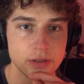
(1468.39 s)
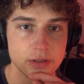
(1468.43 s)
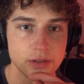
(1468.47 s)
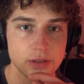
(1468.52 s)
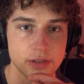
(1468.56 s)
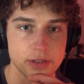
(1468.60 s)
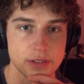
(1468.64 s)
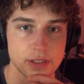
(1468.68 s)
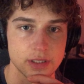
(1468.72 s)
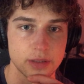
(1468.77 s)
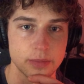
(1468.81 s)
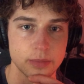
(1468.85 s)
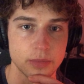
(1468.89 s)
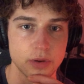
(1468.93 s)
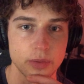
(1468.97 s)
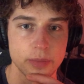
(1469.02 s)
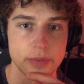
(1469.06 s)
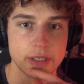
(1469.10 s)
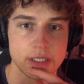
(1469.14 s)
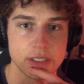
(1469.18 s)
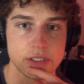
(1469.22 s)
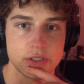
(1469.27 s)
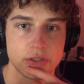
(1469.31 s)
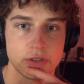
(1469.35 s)
Because at the
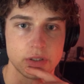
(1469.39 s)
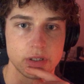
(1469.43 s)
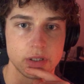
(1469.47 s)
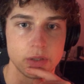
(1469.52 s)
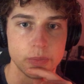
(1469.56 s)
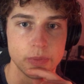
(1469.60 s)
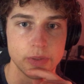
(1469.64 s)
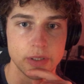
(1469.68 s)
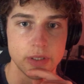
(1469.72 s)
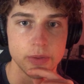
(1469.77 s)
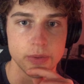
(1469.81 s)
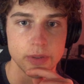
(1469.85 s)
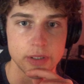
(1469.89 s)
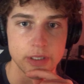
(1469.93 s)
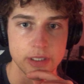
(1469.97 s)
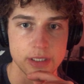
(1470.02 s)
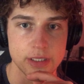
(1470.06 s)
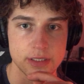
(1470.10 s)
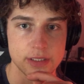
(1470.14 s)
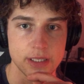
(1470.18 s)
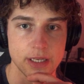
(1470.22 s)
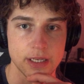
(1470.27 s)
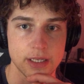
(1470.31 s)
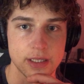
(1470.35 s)
moment I struggle with doing
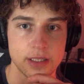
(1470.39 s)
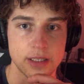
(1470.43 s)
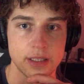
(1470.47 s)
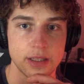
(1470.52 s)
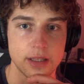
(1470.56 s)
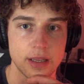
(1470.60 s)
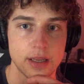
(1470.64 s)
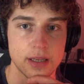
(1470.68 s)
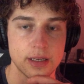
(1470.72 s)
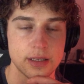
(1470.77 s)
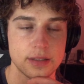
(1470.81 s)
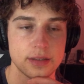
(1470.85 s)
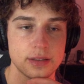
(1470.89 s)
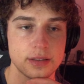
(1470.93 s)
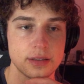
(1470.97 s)
exactly that.